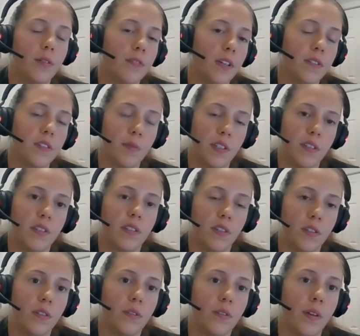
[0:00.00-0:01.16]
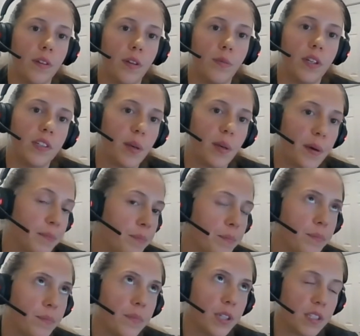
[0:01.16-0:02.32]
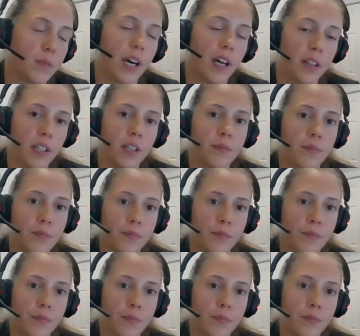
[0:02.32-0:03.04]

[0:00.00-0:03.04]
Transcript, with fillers: invasive species issue with your municipality.